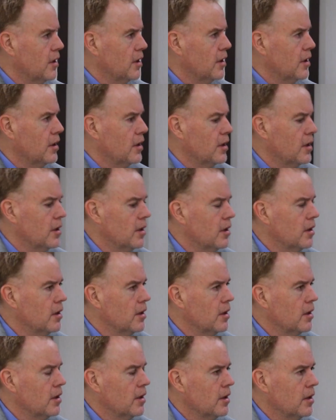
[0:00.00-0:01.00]

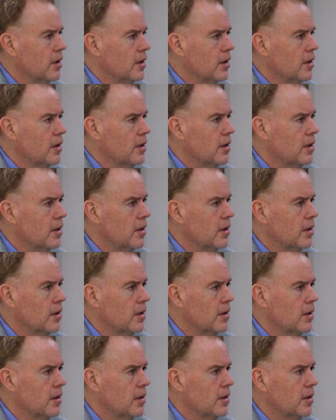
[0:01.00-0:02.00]

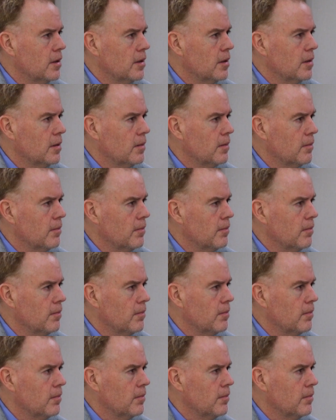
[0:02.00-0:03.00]

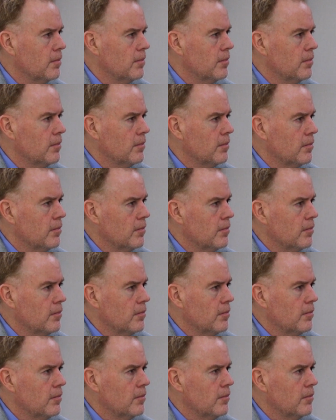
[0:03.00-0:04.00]

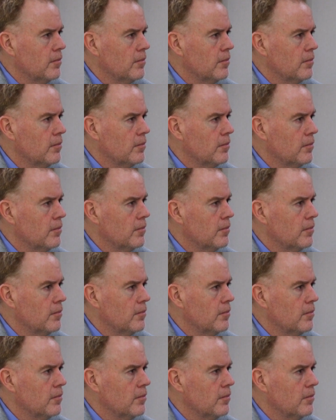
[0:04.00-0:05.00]

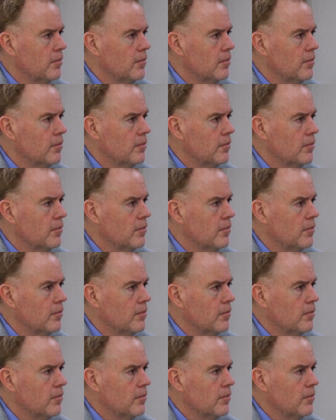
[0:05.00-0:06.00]

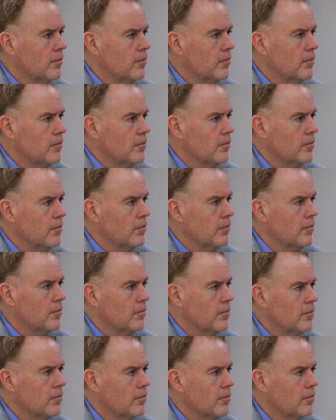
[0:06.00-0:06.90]
No words are spoken by the person on screen.